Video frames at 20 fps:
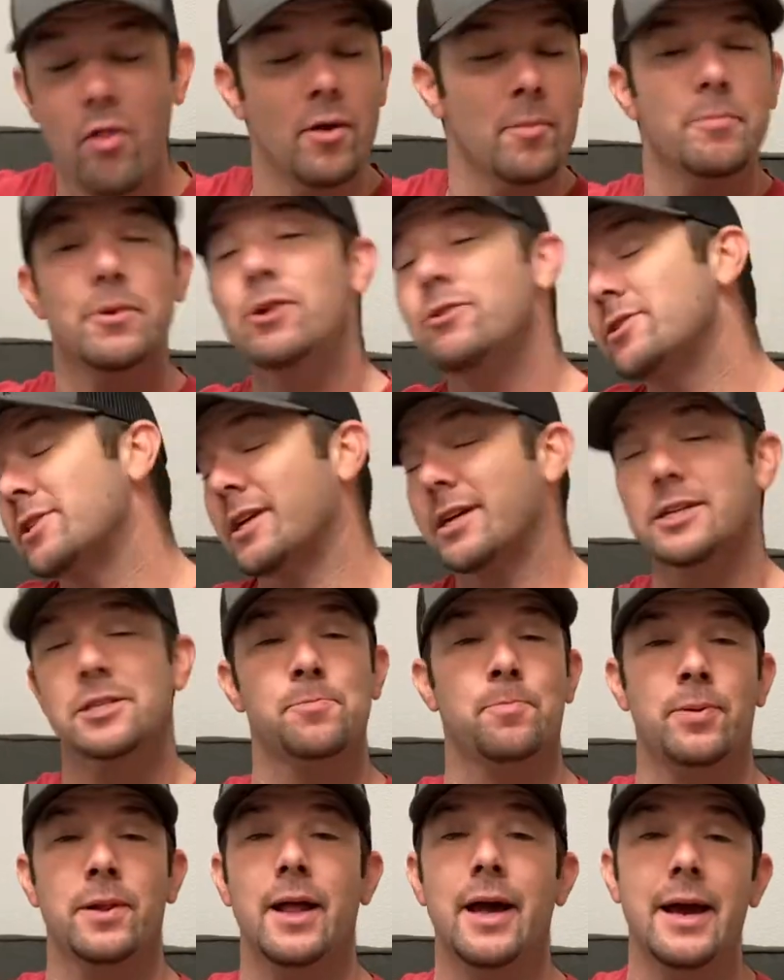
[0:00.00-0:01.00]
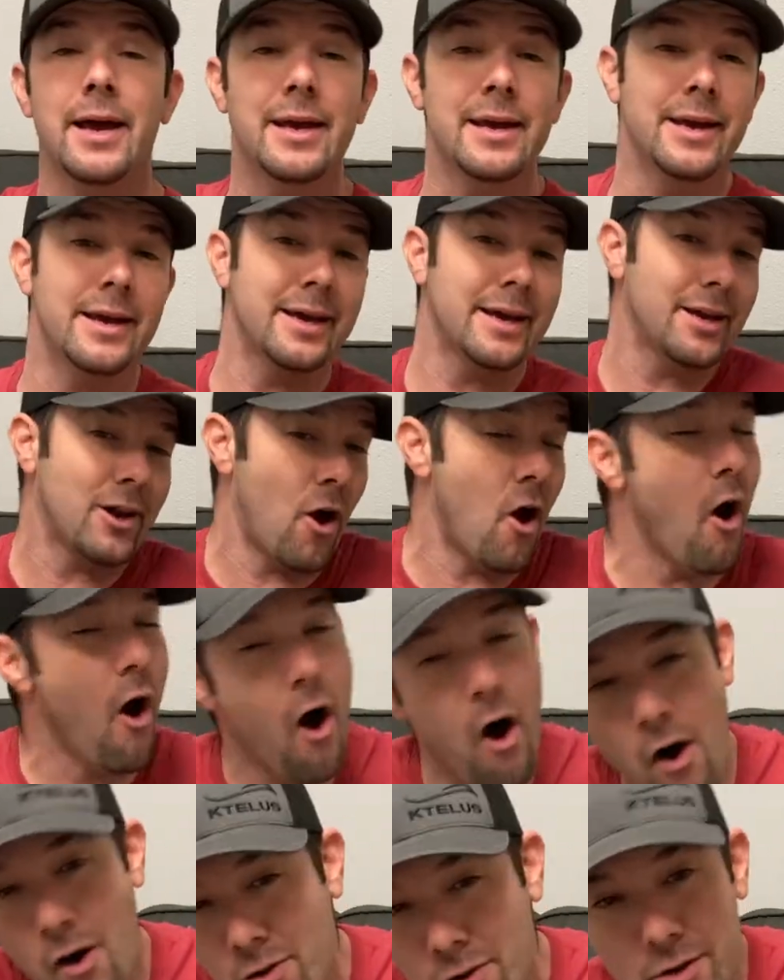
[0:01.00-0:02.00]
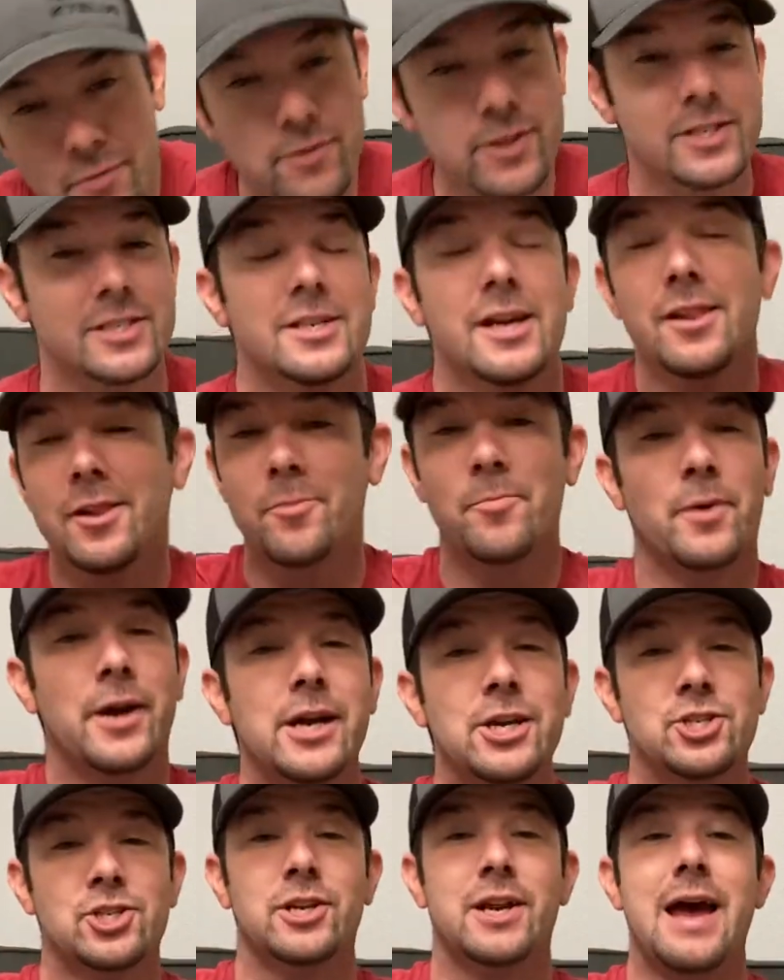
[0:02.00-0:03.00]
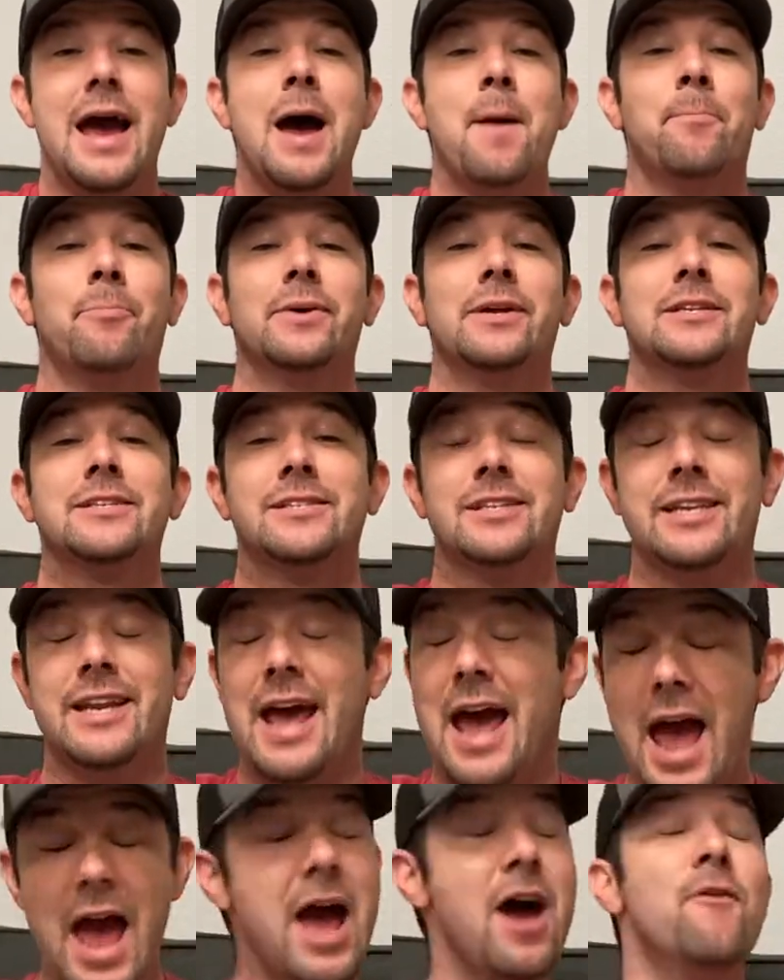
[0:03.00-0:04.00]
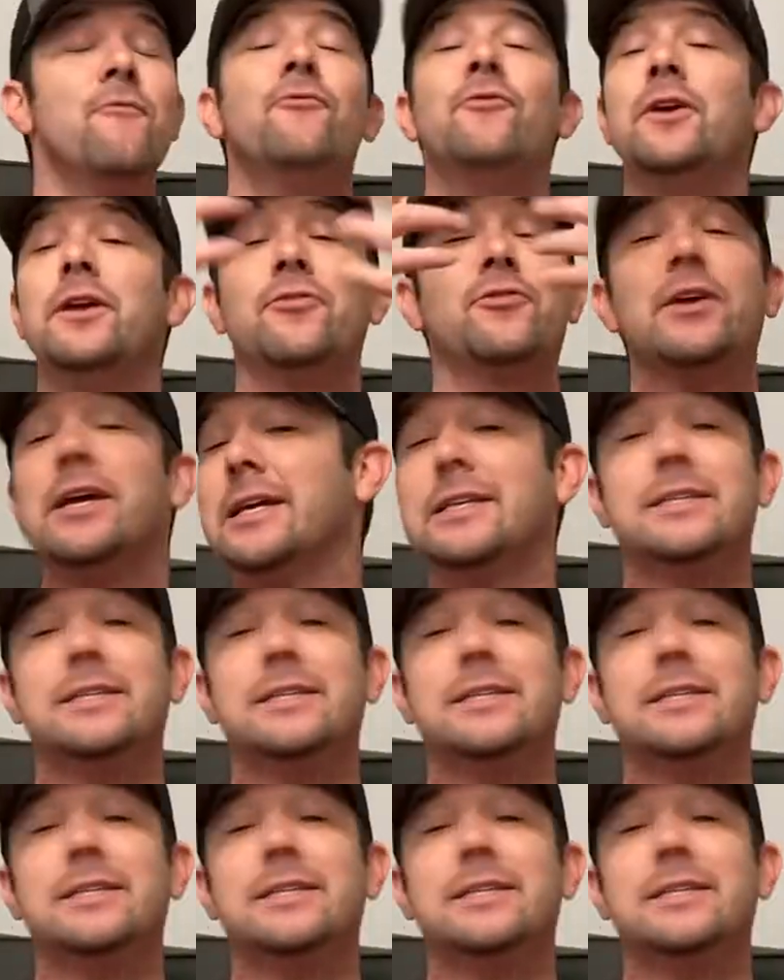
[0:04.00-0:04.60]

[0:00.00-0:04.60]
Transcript: music is playing and all of the celebration happens and everything